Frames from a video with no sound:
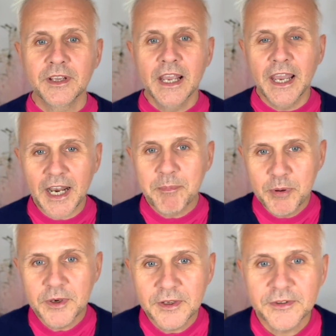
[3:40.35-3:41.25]
And I
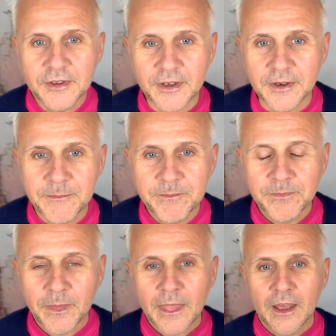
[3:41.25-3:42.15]
put it to you
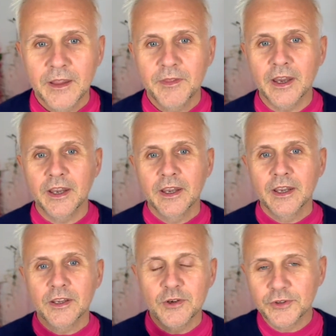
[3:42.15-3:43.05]
that
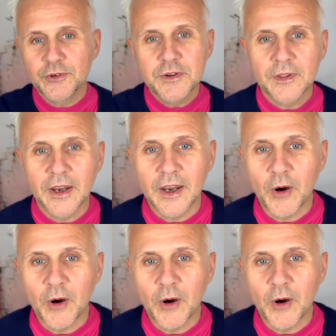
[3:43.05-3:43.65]
you're doing that